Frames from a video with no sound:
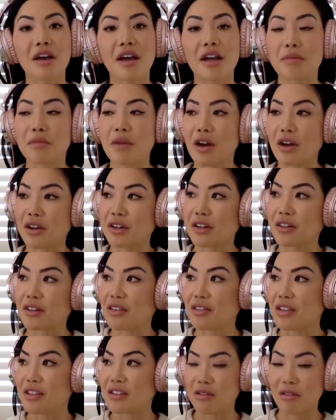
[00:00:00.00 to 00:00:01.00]
I'm not going to
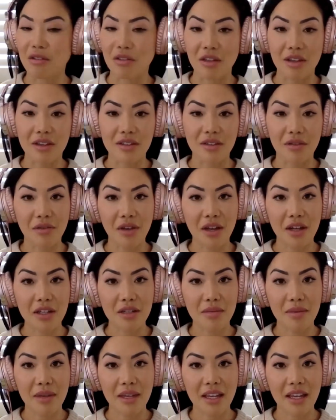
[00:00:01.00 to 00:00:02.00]
let these other things
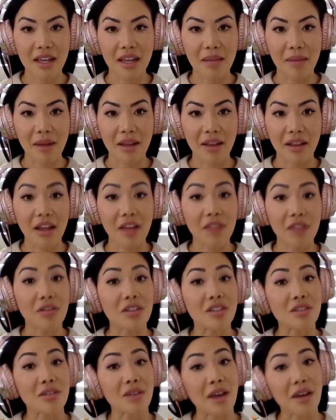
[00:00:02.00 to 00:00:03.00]
affect me in my life
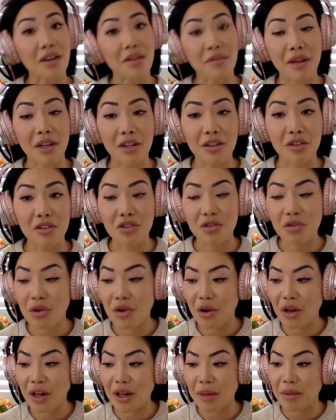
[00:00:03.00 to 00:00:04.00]
because they're out of my
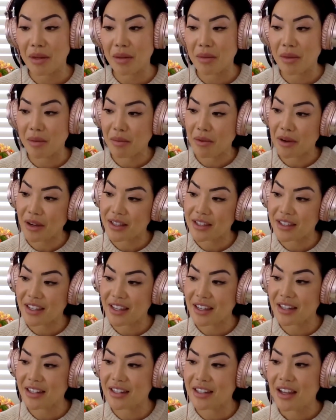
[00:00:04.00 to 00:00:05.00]
control. I'm going to be
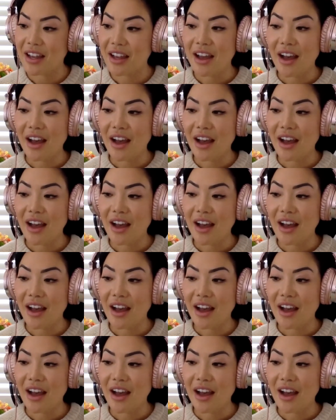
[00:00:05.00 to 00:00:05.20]
present.